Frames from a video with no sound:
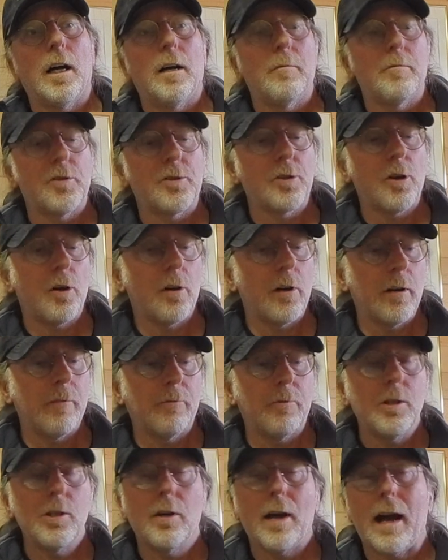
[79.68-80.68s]
So
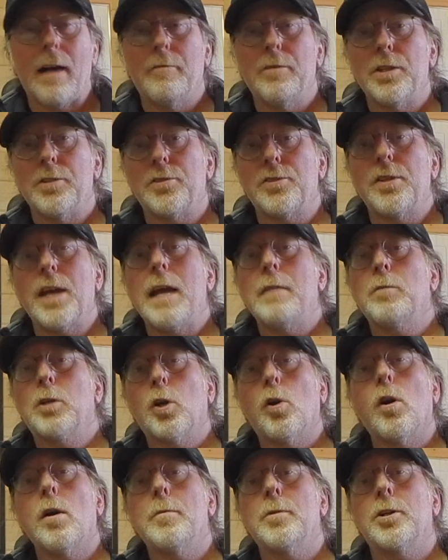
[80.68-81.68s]
if you have the same
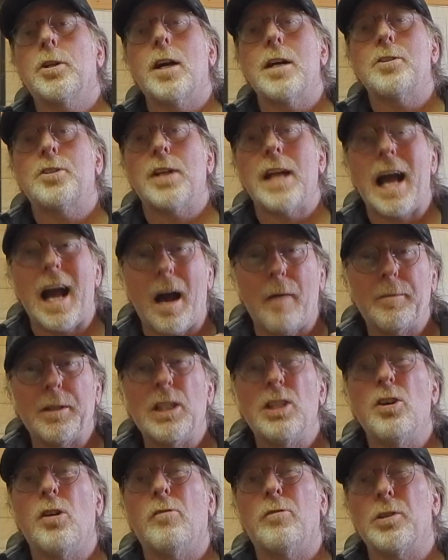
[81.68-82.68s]
chord progression
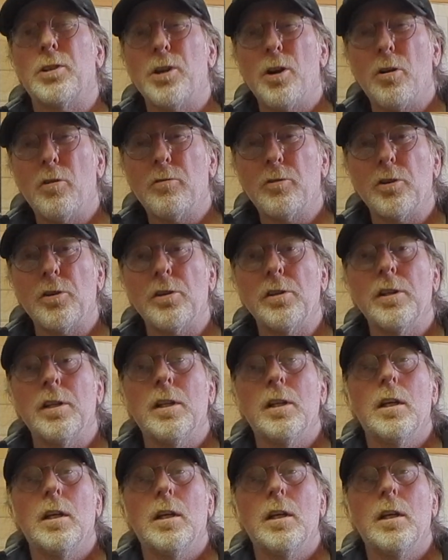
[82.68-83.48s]
happening over and over,